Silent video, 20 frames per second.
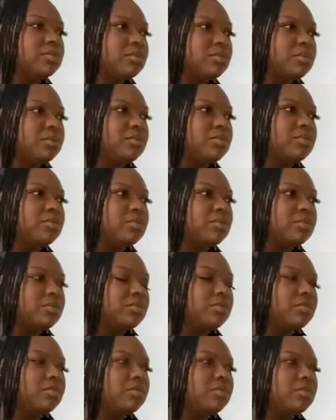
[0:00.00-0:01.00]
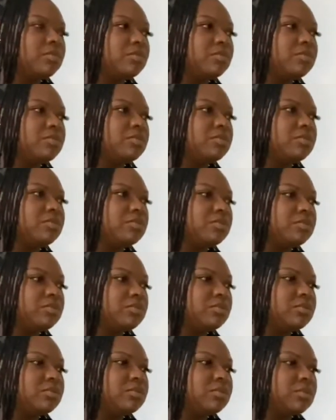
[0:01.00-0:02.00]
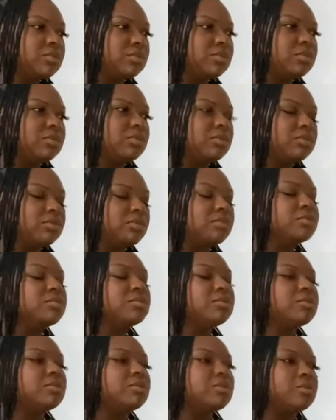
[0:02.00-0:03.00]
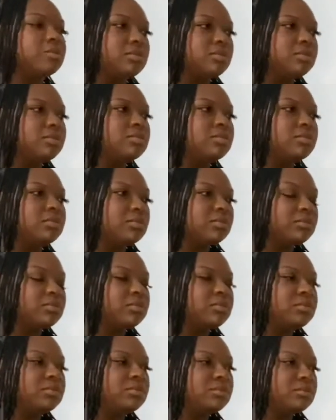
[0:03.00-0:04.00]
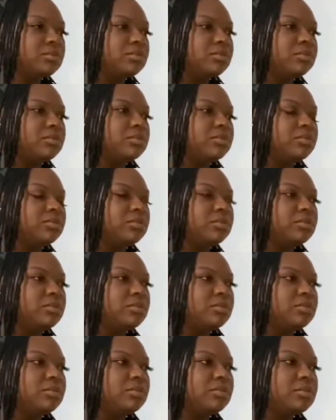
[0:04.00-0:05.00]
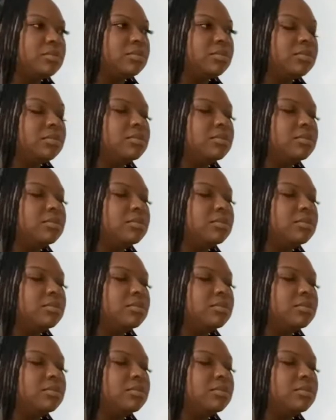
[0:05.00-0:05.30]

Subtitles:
(silent)